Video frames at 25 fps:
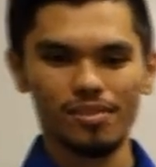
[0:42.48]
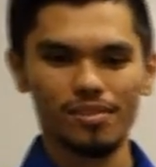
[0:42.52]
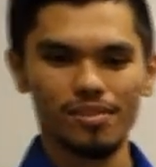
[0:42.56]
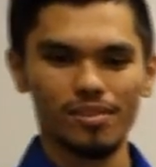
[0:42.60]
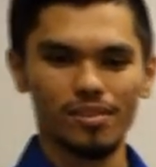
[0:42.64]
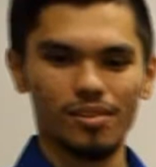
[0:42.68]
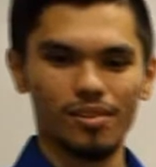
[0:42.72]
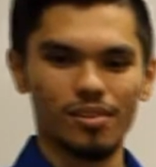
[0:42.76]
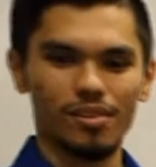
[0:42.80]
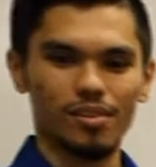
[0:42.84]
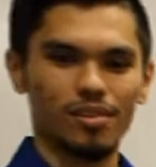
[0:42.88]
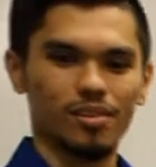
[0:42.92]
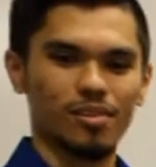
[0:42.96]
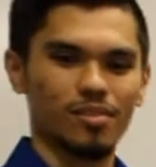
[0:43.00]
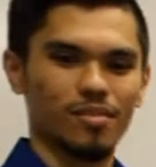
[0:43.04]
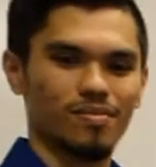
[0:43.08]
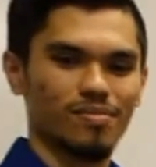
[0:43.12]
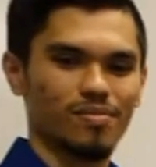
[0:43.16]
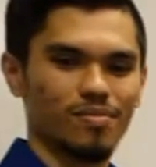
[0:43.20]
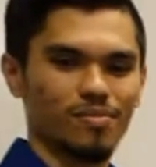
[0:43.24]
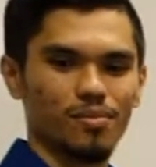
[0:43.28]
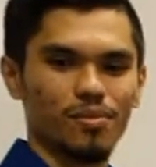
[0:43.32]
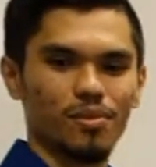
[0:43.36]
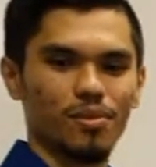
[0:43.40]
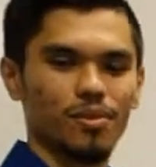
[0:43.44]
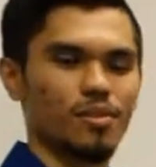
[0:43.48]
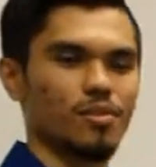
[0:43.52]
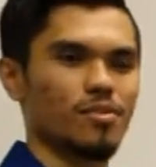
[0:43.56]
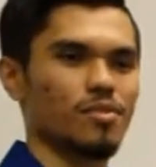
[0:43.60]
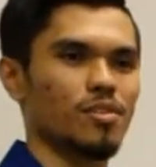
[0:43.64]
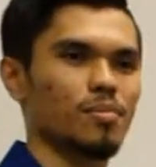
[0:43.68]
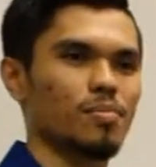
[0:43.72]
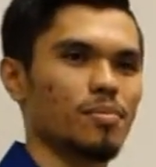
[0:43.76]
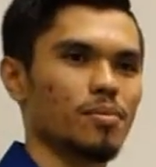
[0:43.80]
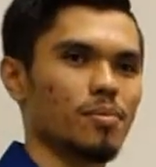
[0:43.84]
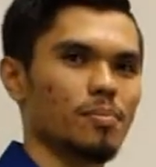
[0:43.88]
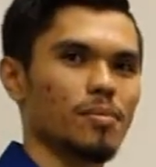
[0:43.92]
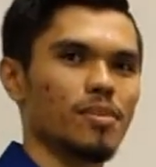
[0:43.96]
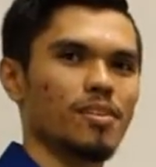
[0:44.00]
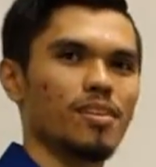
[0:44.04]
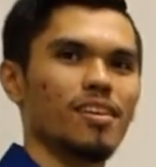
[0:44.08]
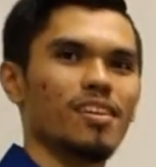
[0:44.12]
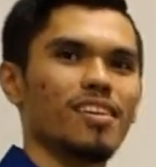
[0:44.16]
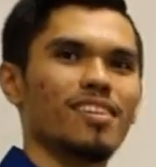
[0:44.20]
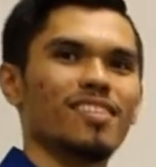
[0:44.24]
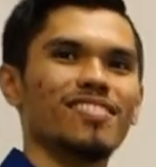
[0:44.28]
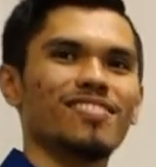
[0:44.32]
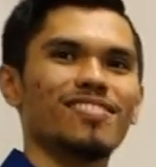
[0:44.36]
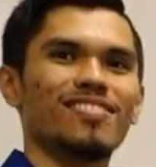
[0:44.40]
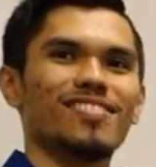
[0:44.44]
or for a cheaper
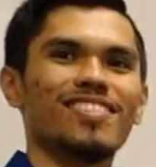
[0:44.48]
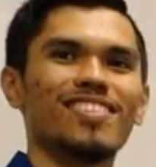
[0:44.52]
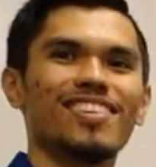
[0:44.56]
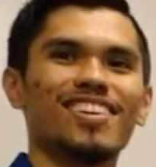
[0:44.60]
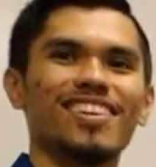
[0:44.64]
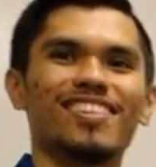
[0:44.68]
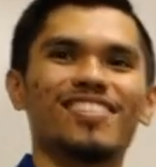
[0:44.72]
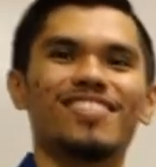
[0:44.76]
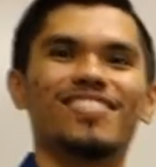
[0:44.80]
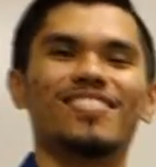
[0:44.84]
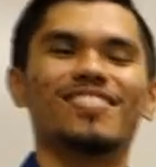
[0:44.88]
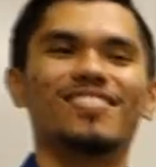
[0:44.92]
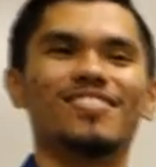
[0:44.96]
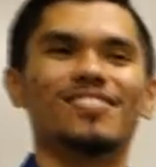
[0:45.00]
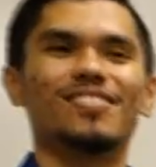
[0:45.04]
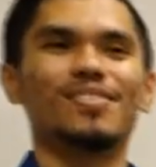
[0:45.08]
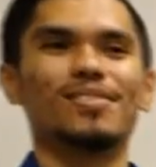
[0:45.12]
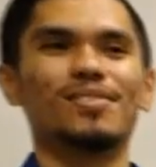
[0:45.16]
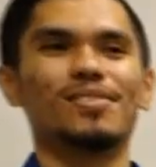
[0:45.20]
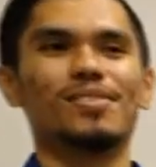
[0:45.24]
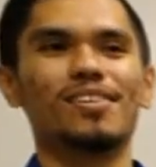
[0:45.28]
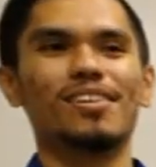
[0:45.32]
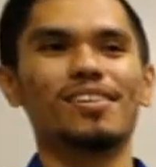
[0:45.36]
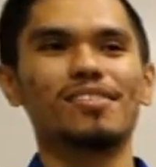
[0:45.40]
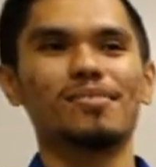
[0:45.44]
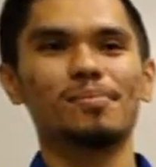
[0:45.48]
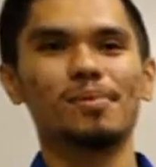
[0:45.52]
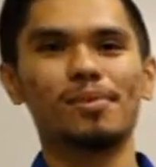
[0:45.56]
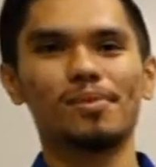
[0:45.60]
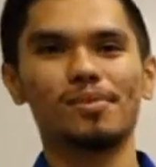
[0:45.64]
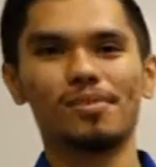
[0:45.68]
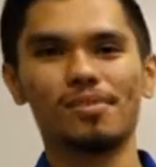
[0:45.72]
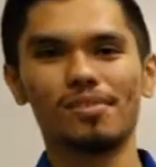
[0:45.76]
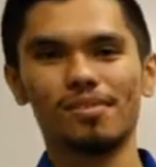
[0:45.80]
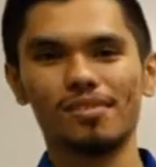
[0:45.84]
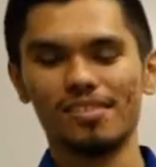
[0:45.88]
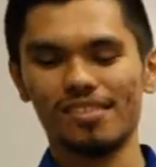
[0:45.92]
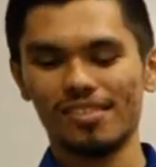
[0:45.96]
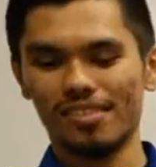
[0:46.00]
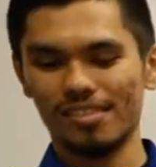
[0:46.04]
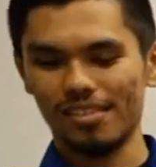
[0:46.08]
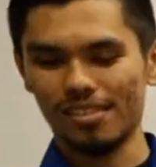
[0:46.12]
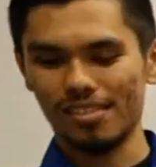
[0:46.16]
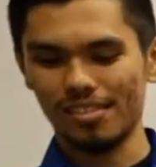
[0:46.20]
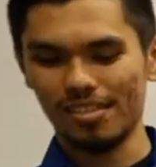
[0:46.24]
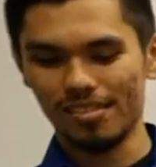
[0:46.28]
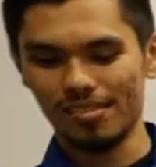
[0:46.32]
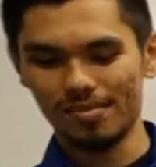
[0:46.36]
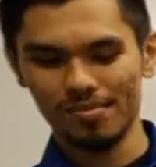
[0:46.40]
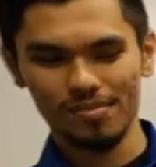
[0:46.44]
brand for sketchbooks.
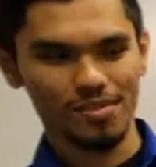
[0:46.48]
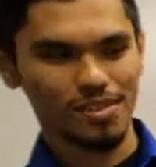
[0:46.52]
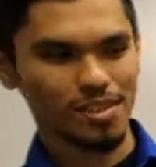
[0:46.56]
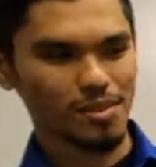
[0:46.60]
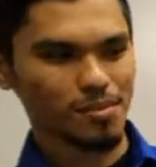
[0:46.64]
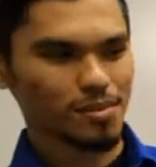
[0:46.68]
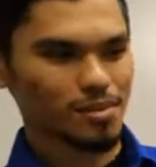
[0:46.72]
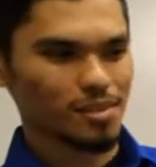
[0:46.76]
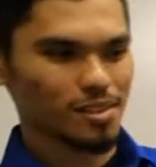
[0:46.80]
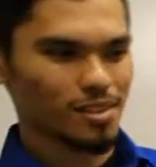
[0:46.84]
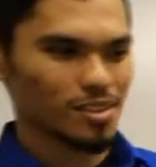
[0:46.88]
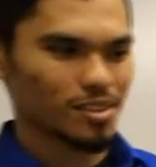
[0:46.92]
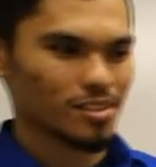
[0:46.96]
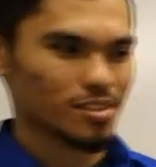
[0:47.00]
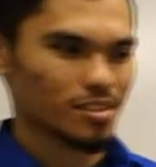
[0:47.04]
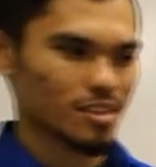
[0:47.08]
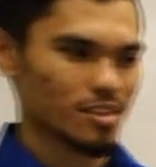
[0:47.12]
Typically this